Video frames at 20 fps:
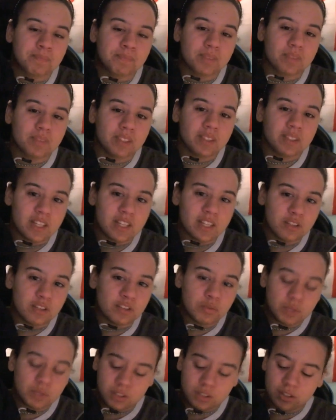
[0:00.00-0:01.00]

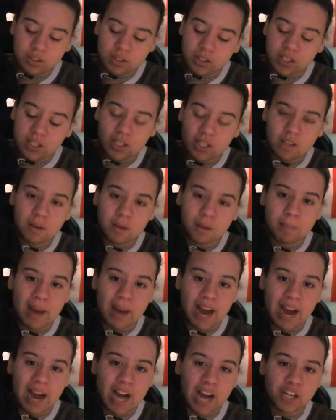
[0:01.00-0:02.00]
this was the
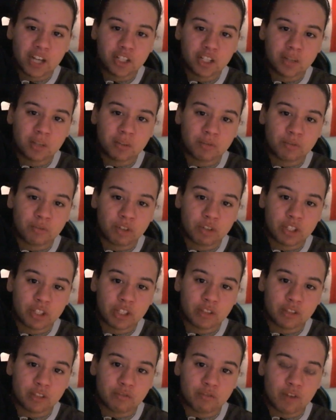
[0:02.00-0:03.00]
patch that was originally
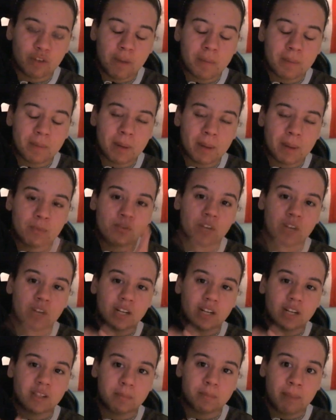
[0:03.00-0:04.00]
on the front, but I moved it
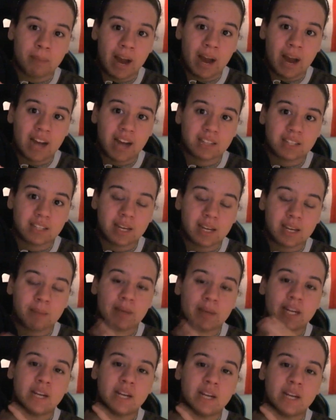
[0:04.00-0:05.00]
onto the back because I am
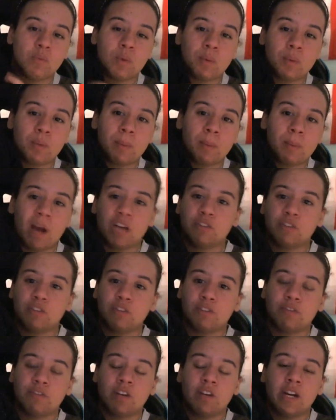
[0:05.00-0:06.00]
getting one more patch for
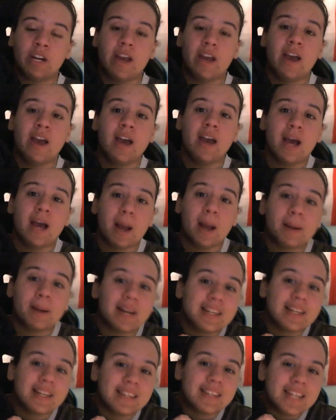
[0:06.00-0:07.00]
the front. I'm
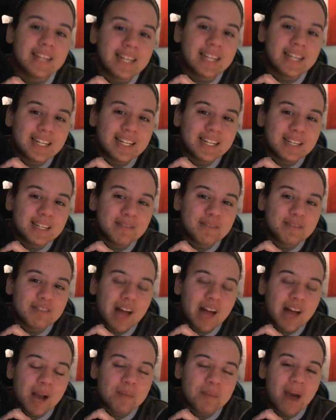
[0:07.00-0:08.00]
getting the Canadian
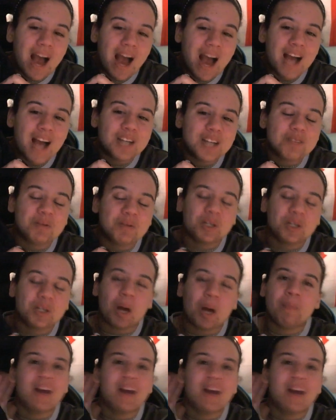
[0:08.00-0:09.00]
flag patch, which
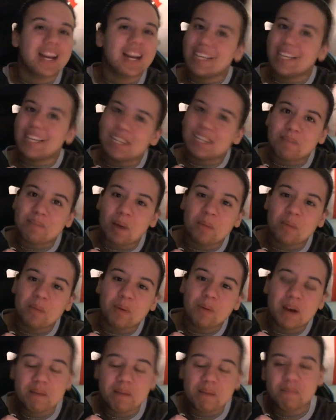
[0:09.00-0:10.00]
I'm not Canadian, by the
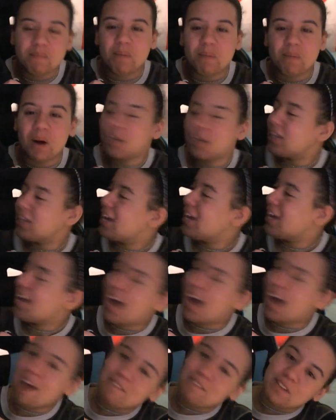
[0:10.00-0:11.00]
way, but
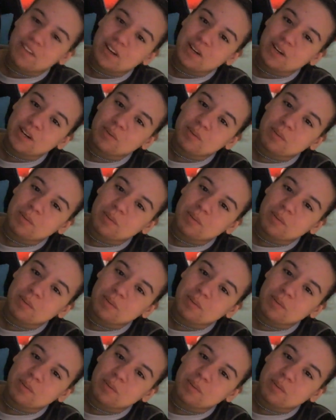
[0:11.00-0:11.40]
I figured it would